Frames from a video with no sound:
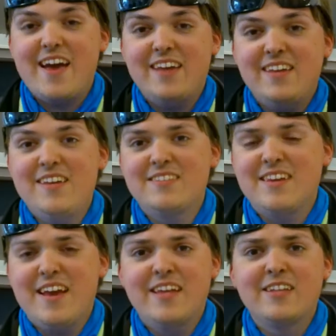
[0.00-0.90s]
that
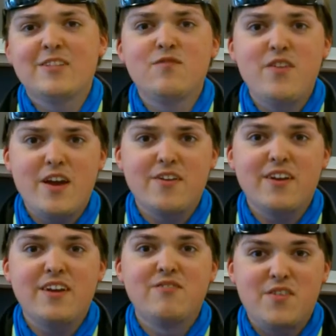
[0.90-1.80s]
easy, and it's
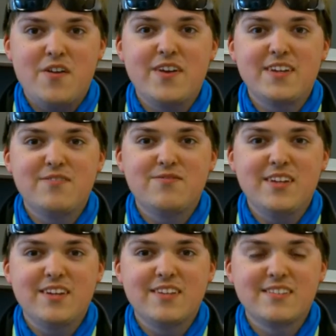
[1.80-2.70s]
very, very
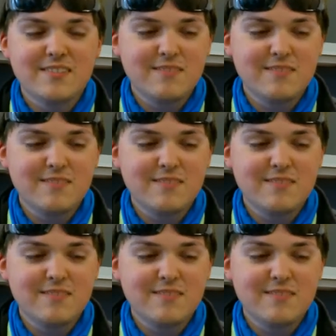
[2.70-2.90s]
convenient.